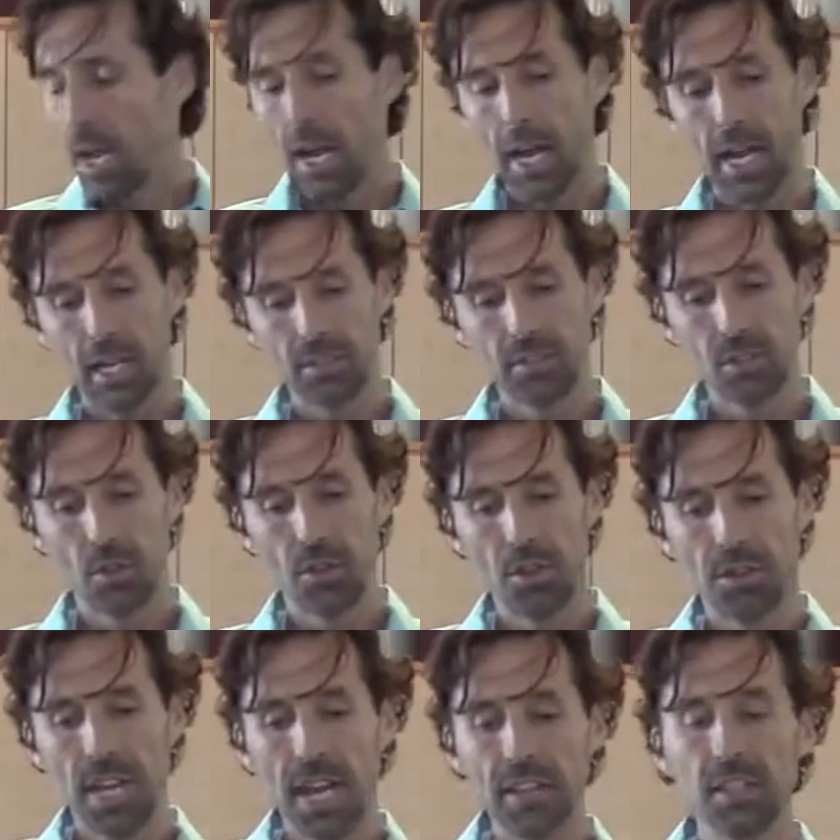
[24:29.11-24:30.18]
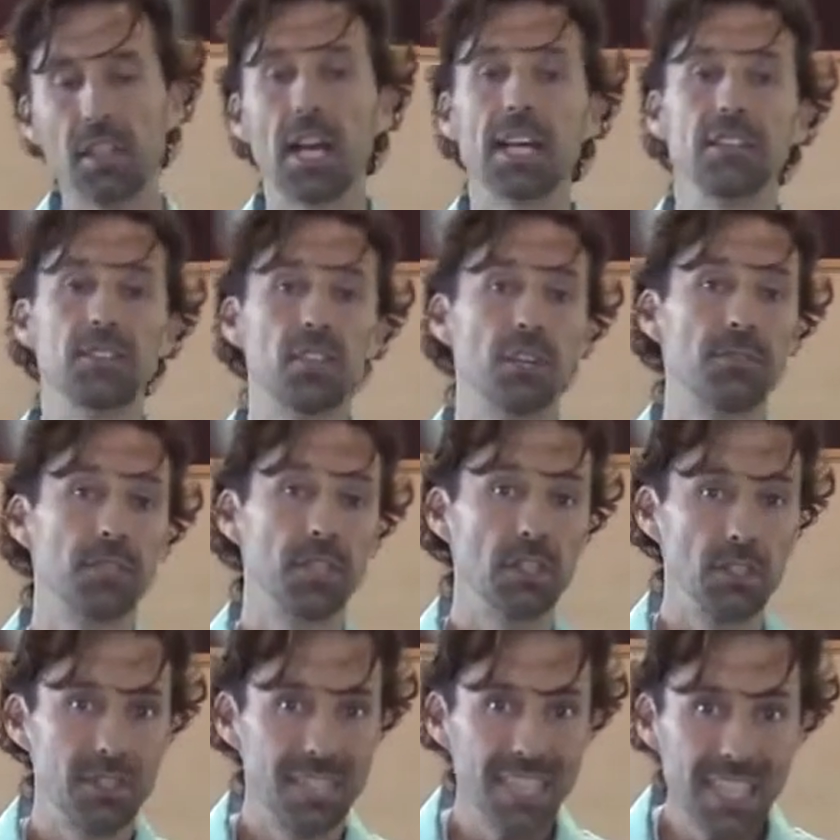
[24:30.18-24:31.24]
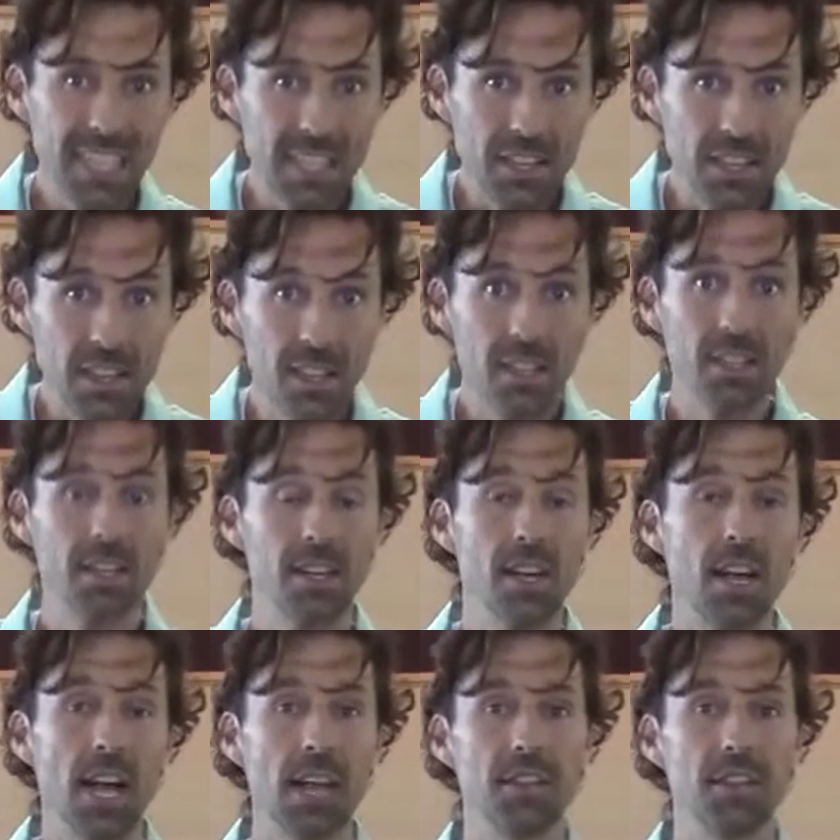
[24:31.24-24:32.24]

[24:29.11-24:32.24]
And so the dandelion is good for your teeth,